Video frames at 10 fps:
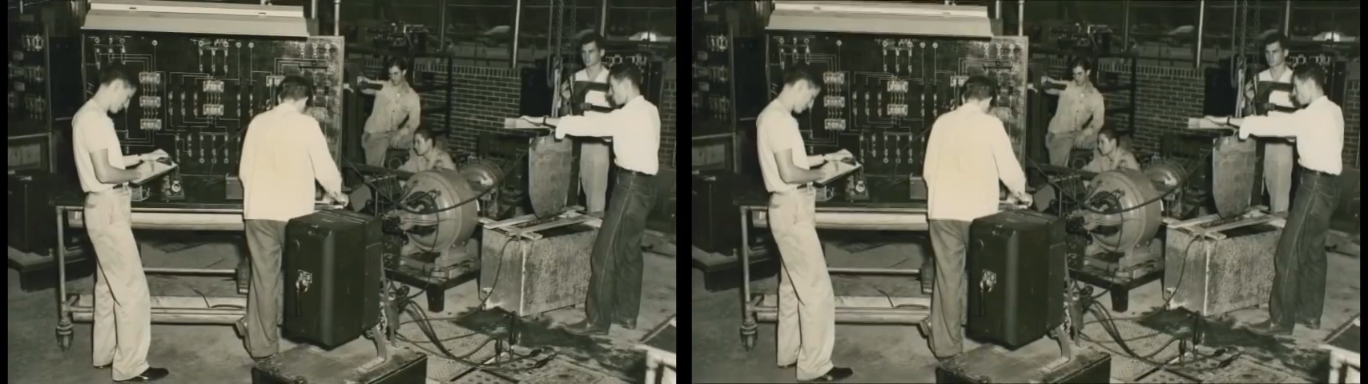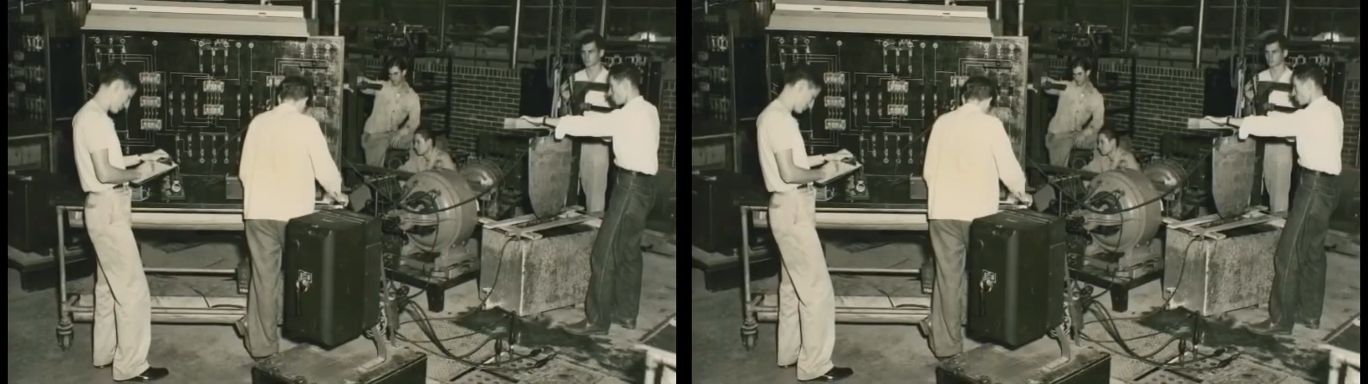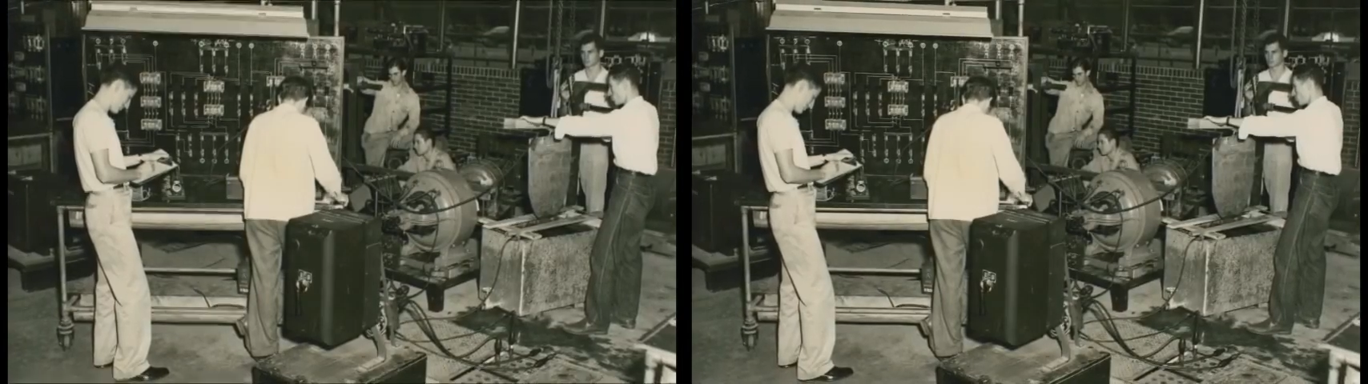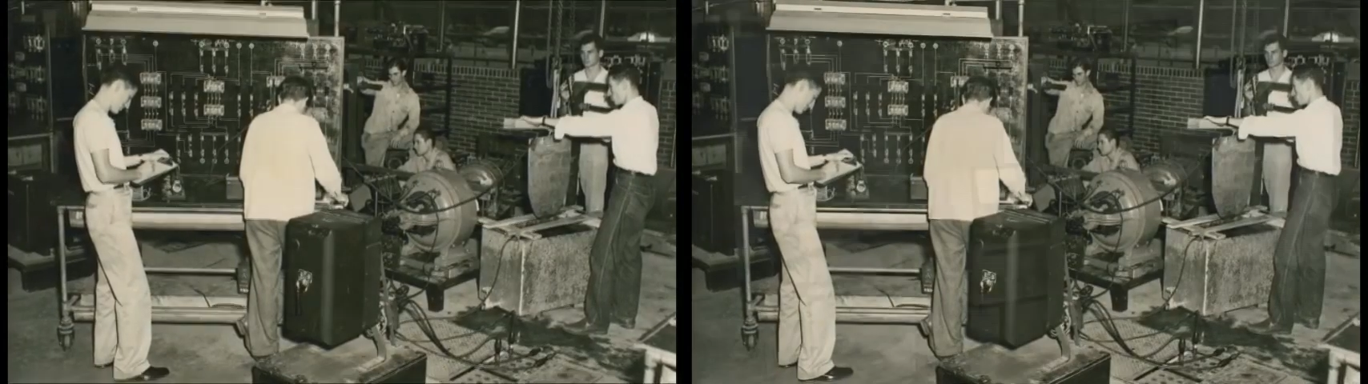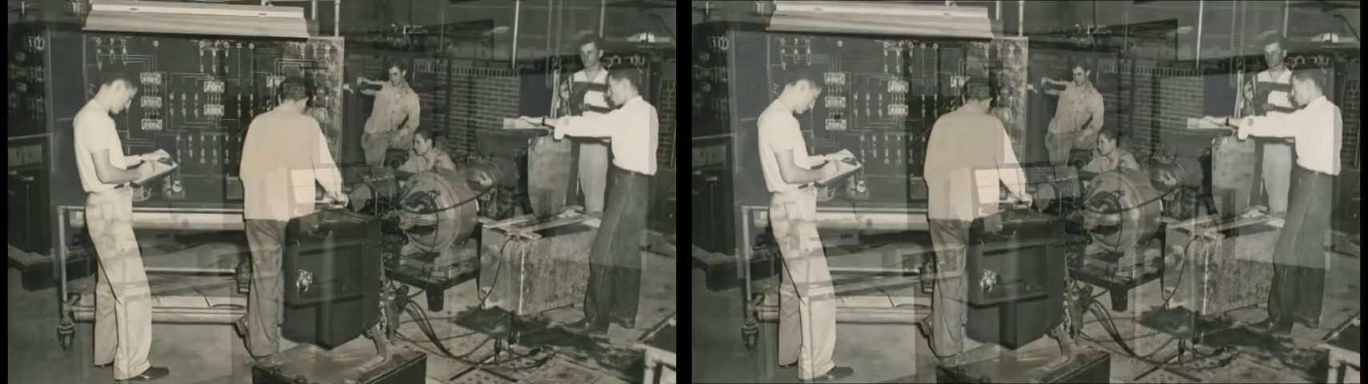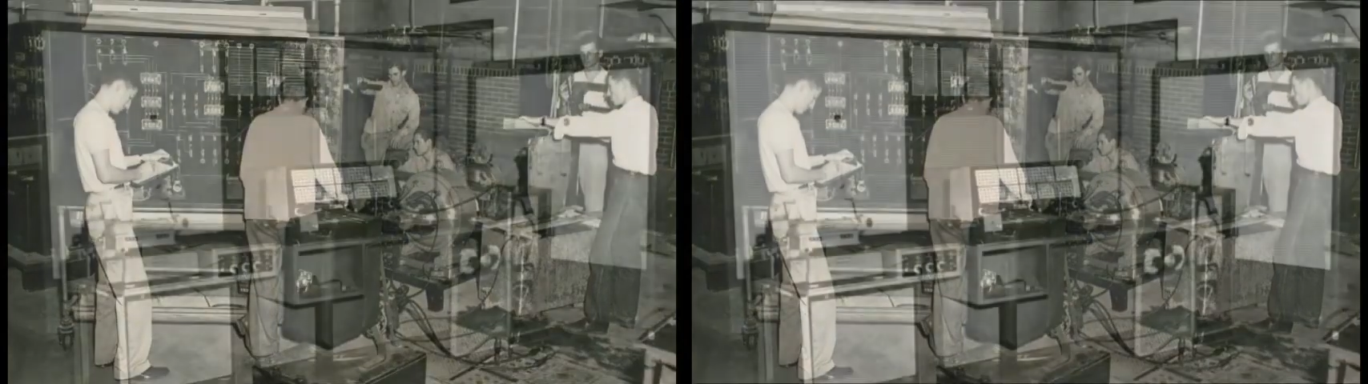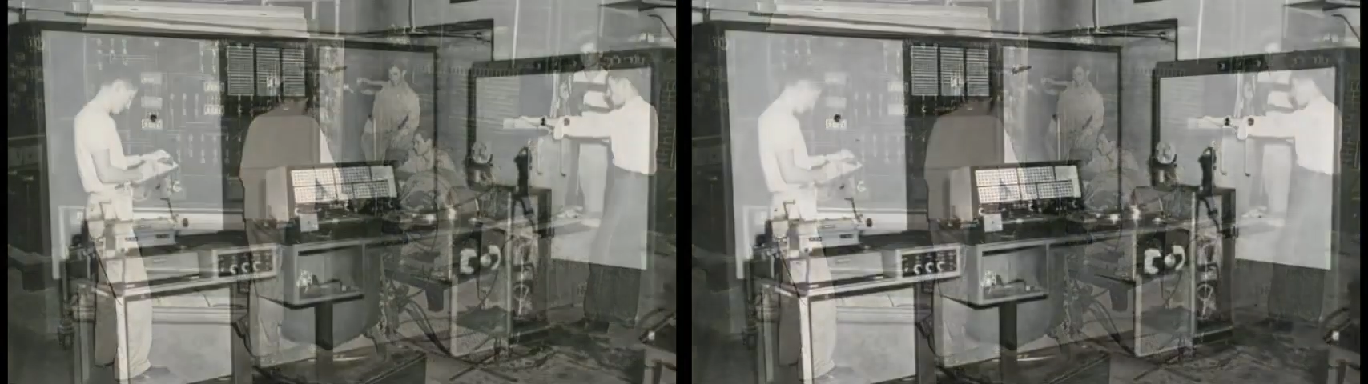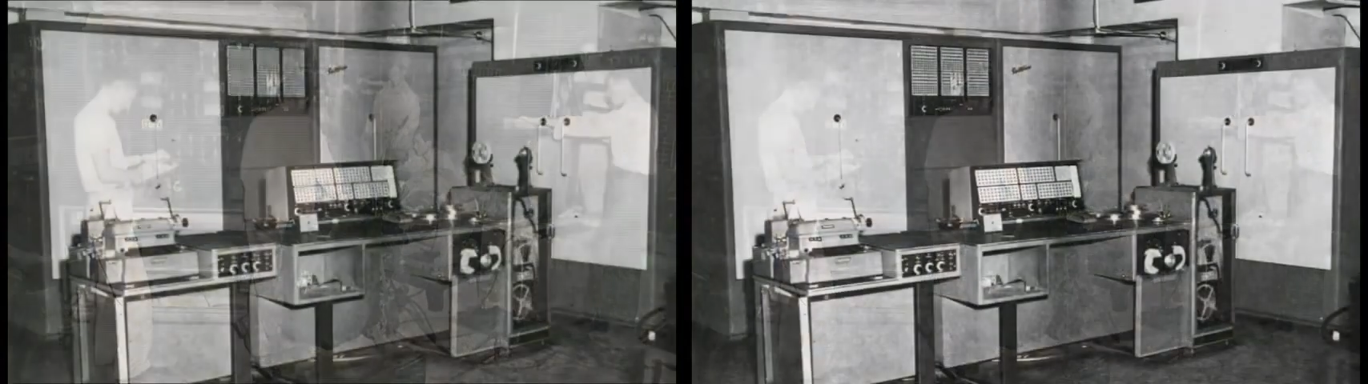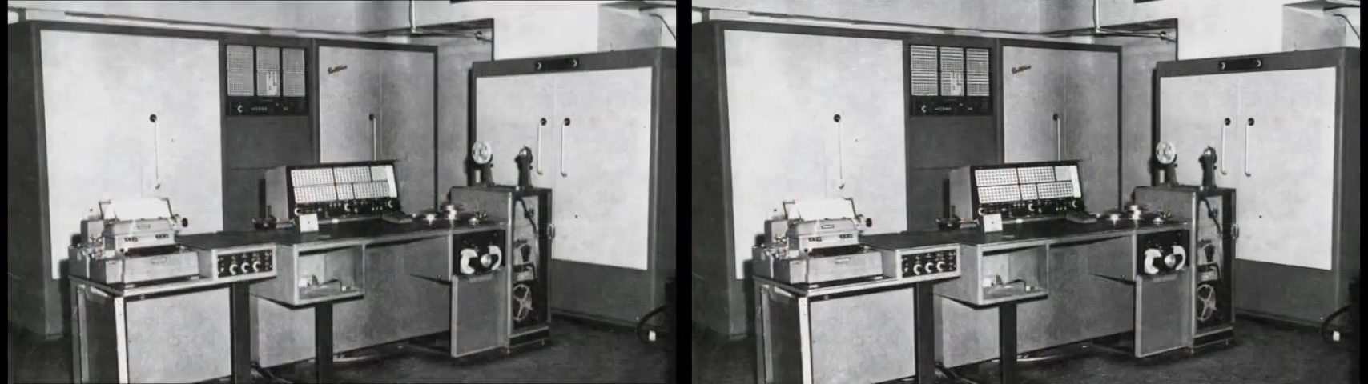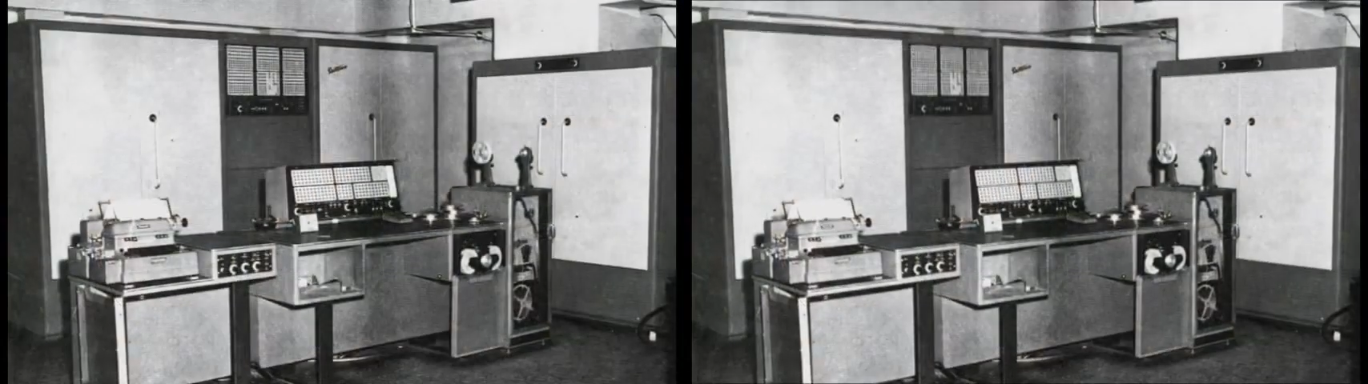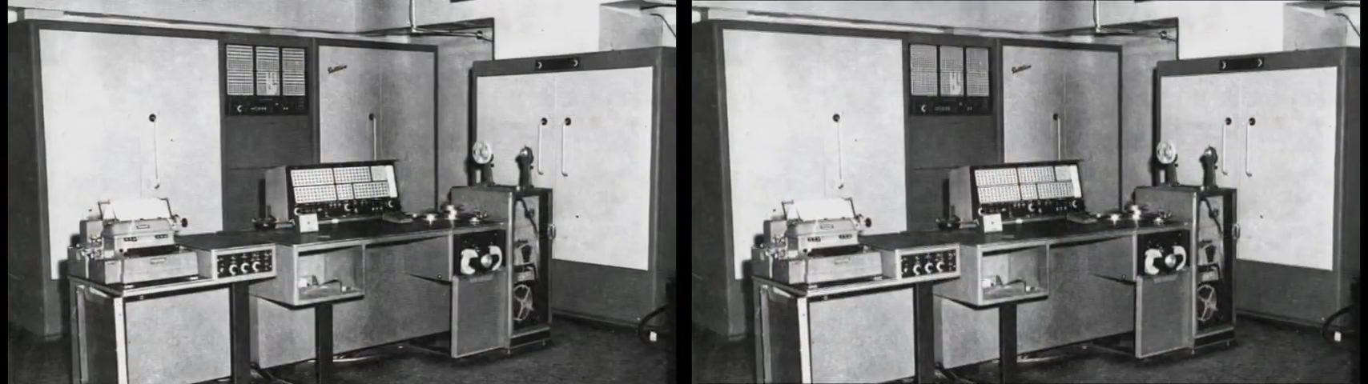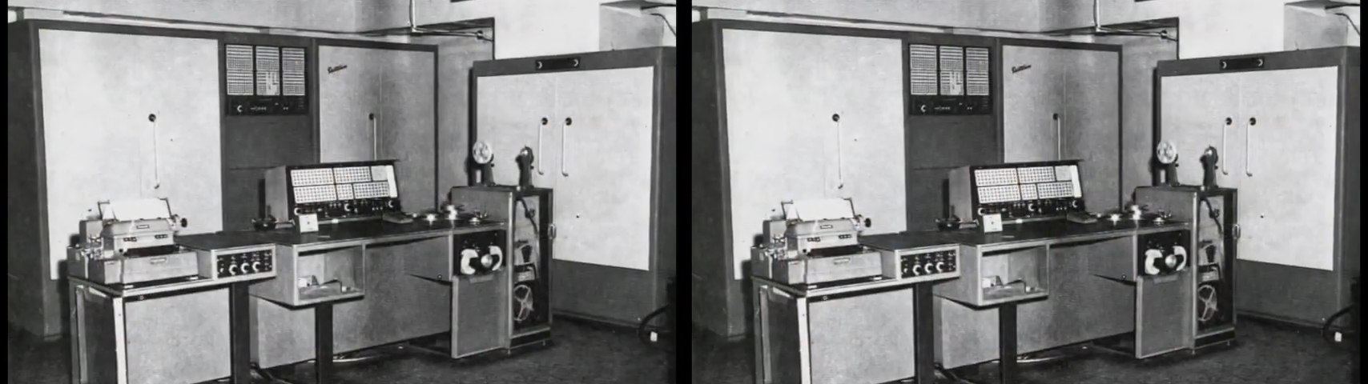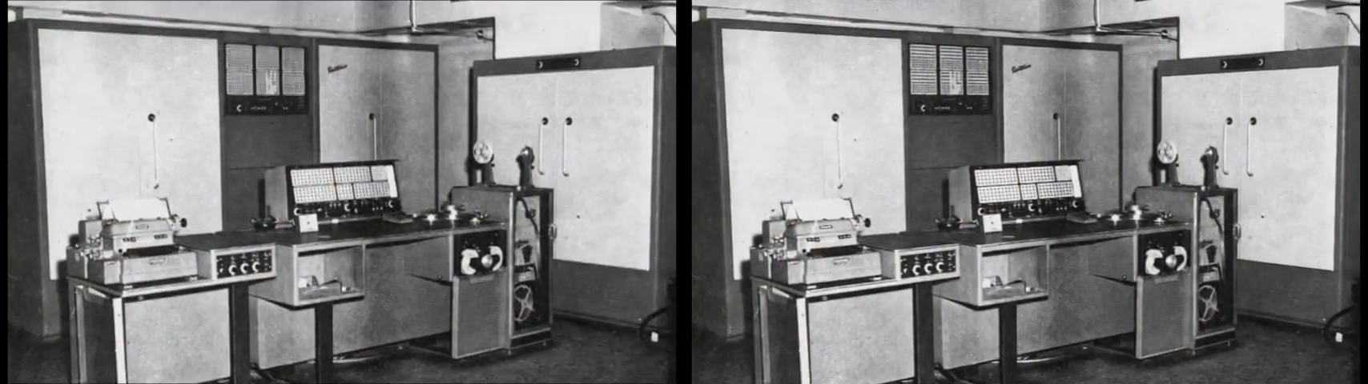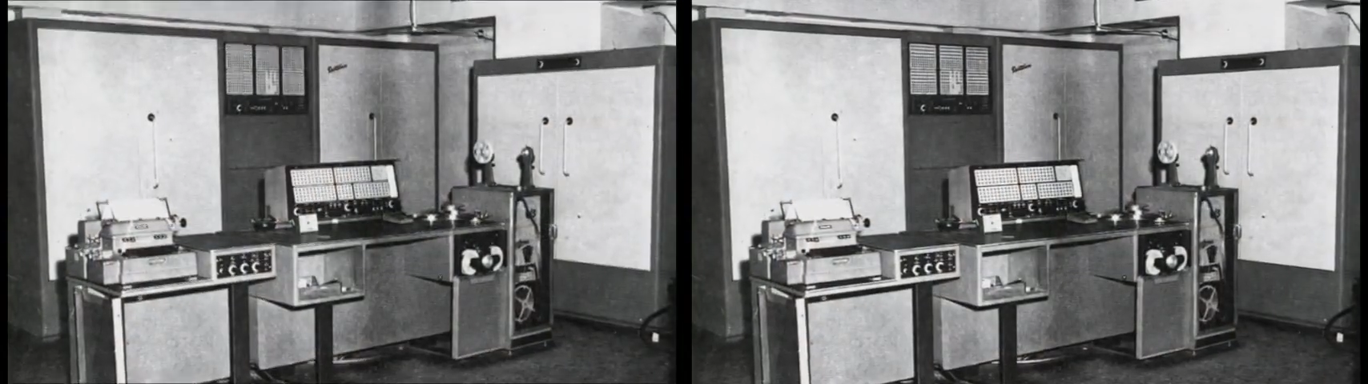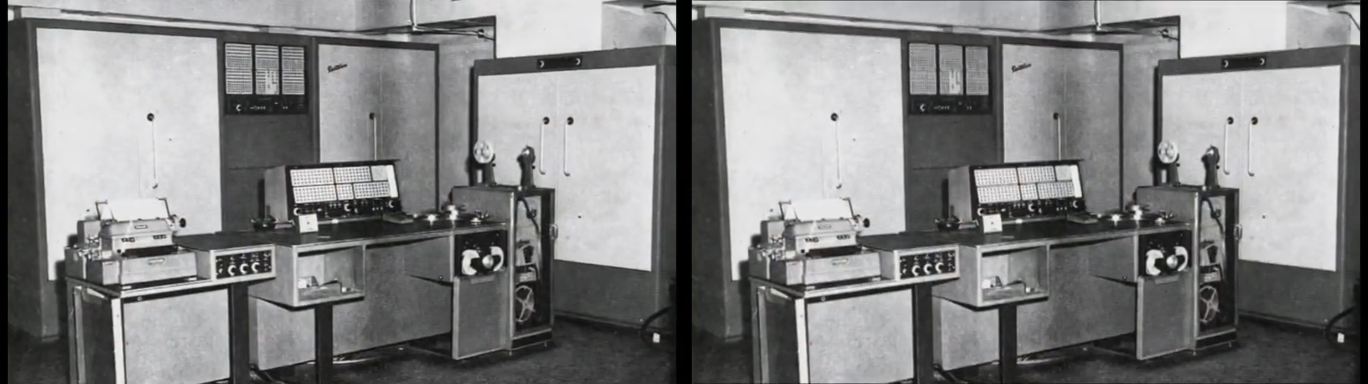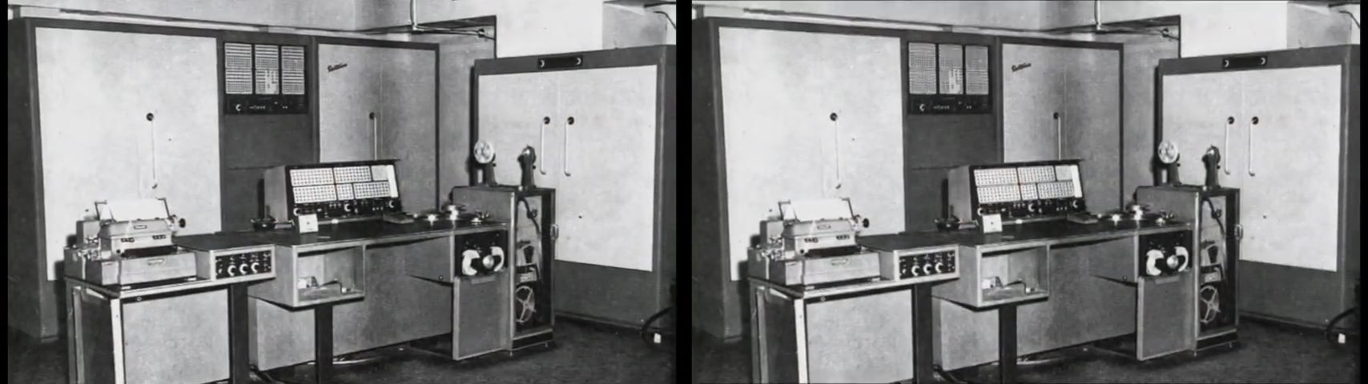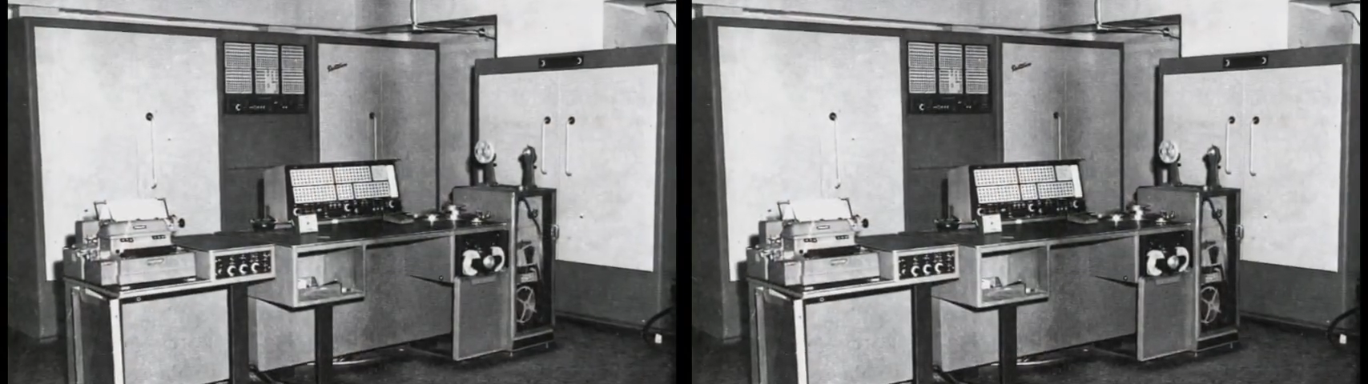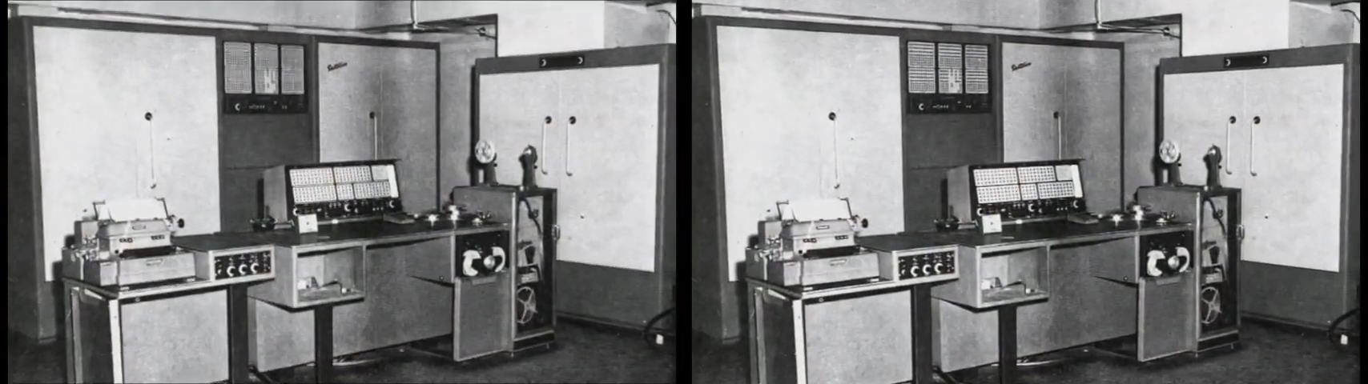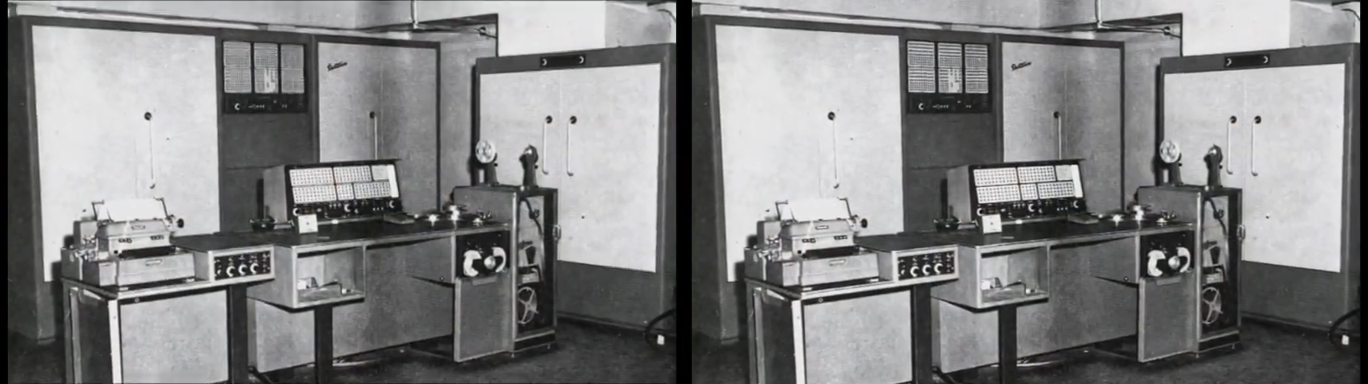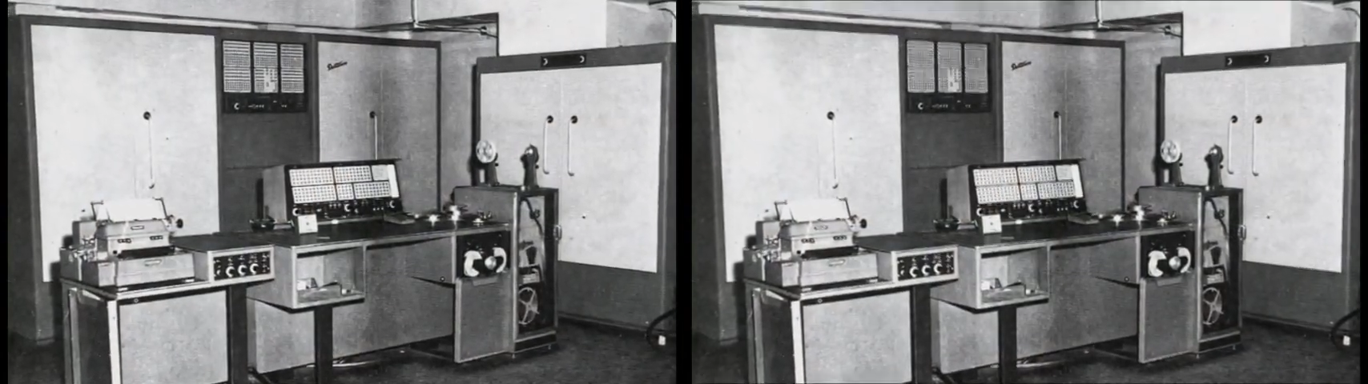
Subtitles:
(no speaker visible)